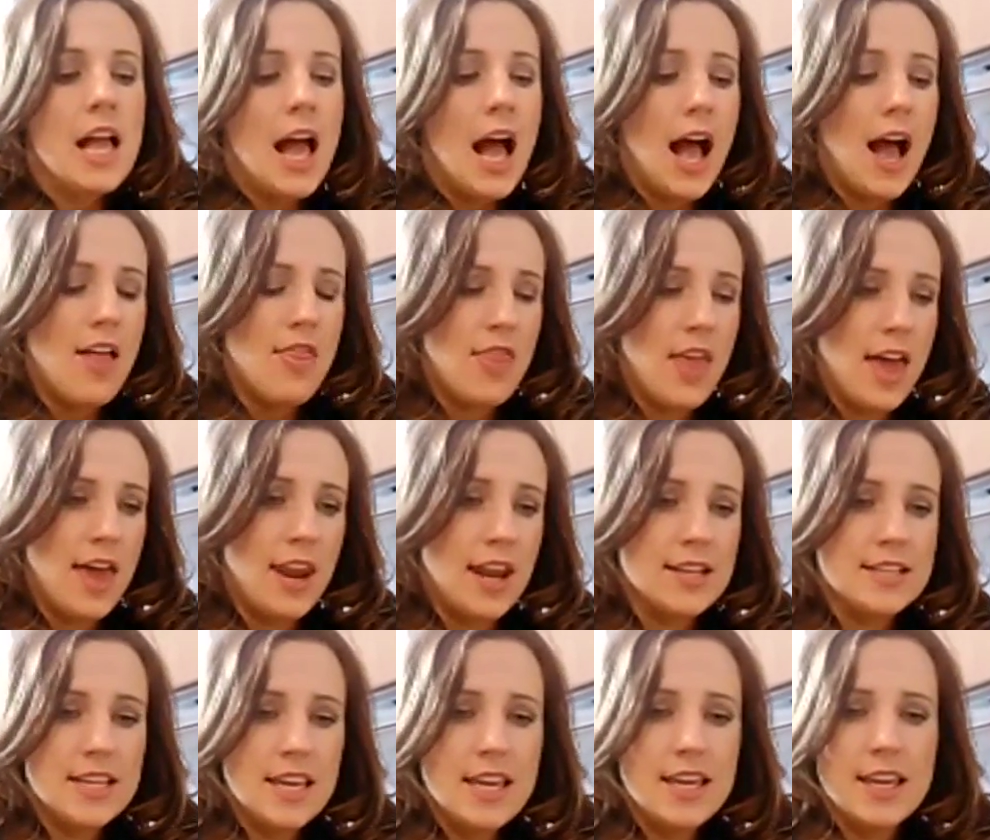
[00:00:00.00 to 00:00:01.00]
And then I
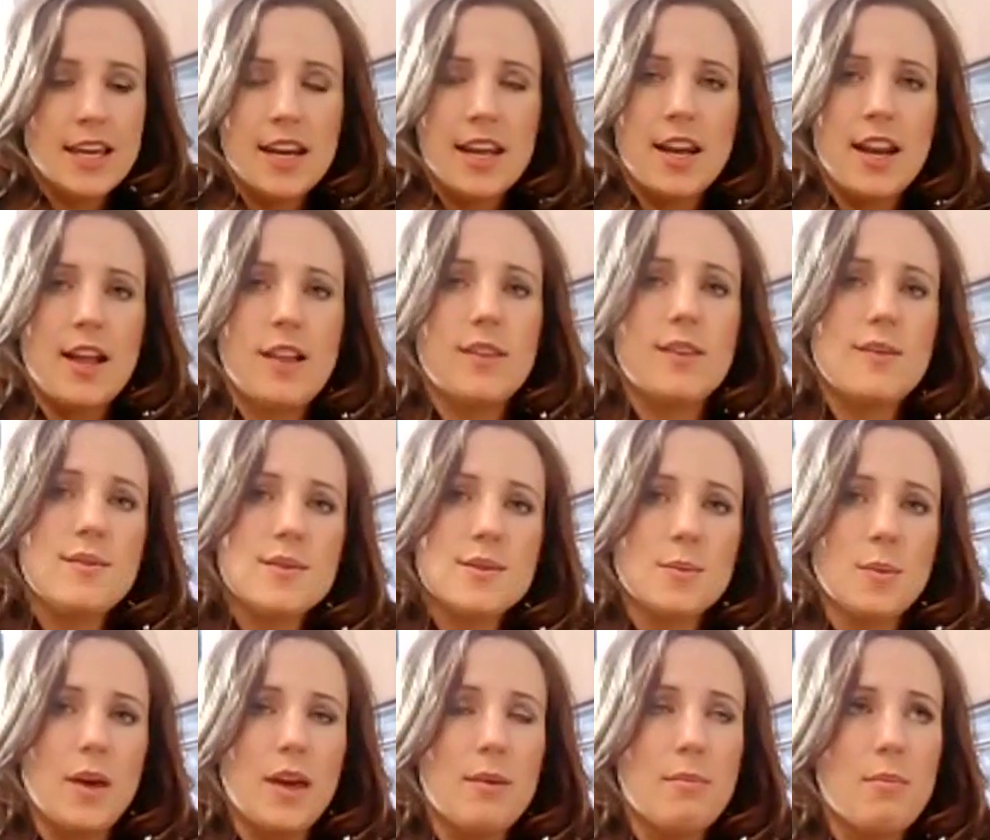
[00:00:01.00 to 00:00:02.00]
take it and I lose
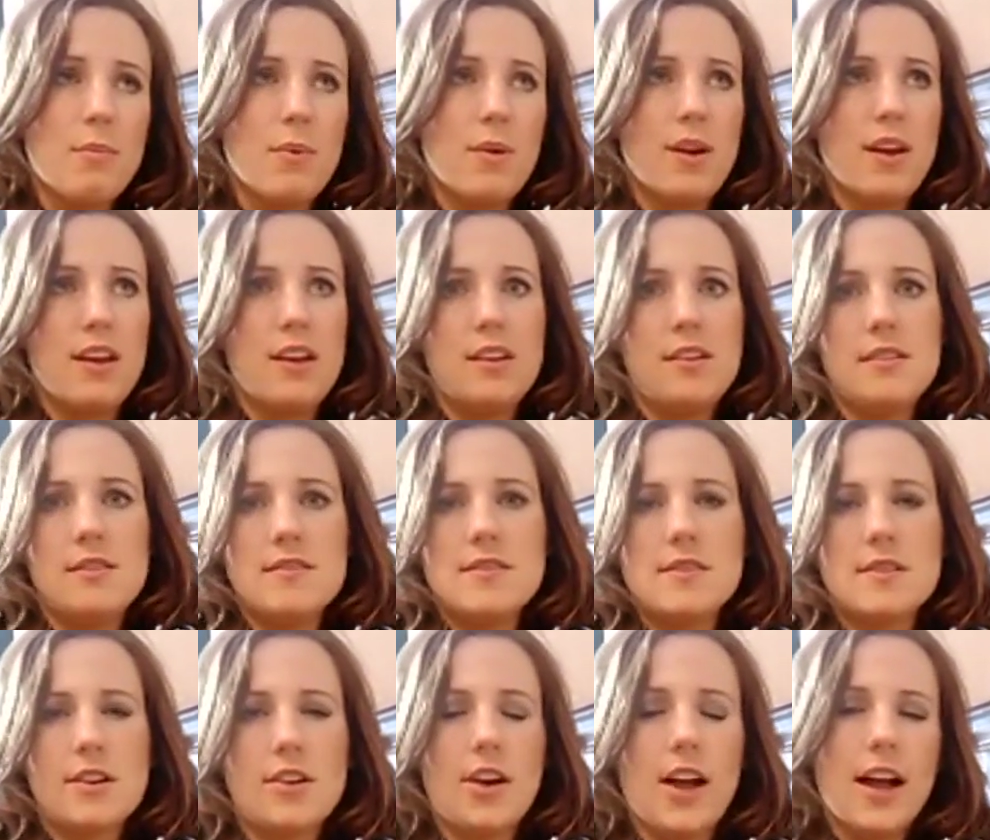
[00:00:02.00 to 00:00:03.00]
weight, but I didn't
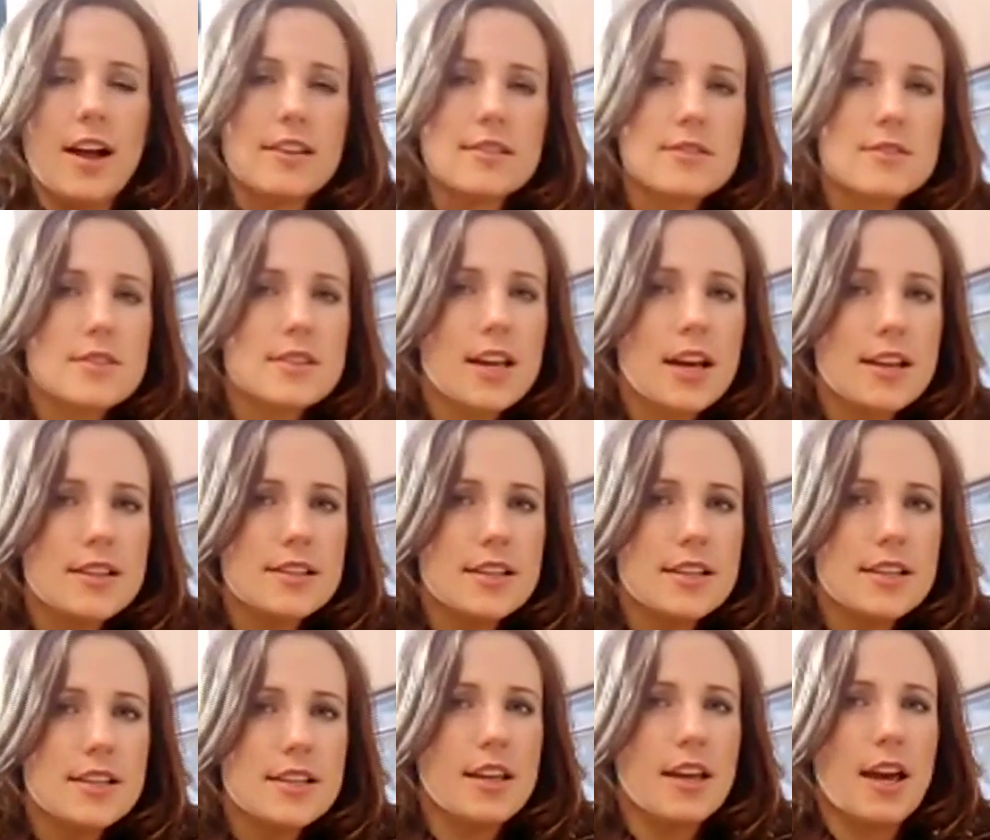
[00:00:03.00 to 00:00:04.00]
start
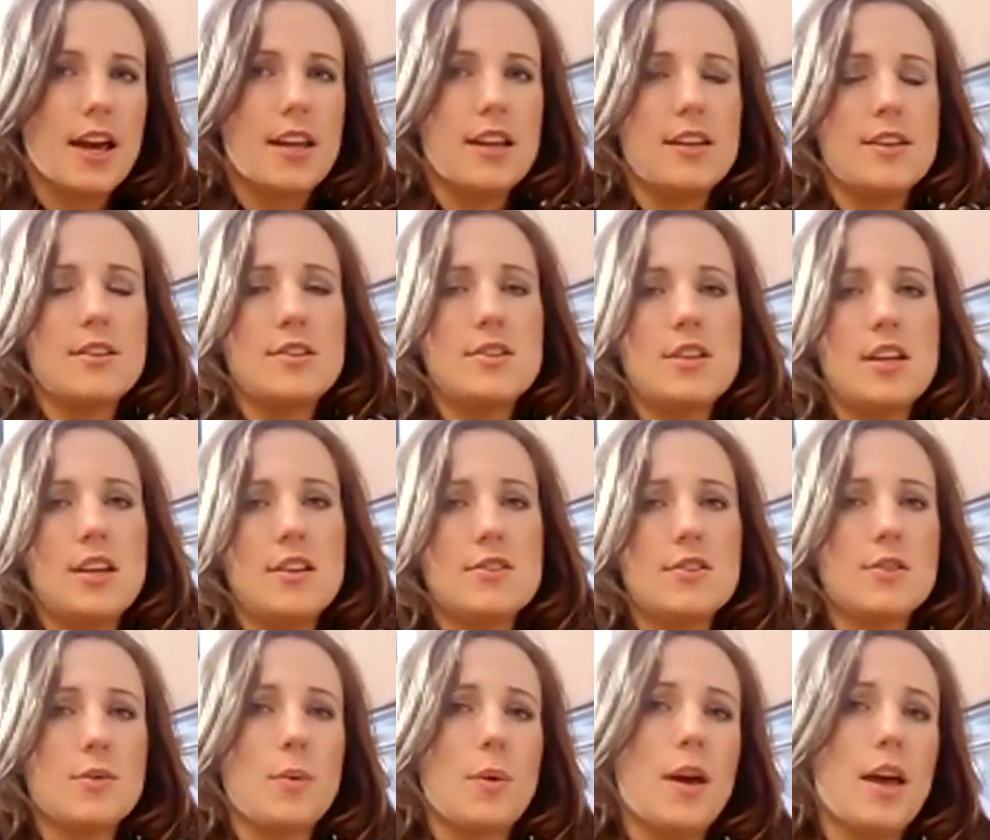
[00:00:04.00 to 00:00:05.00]
exercising, I didn't change
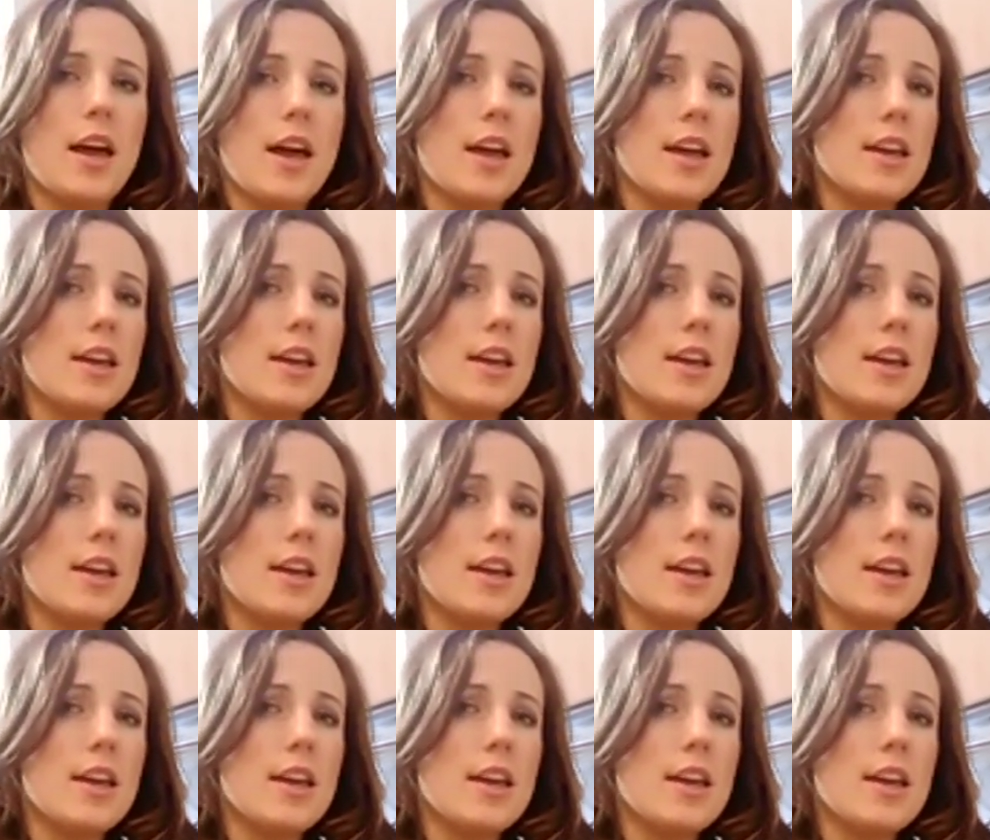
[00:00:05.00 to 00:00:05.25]
the way I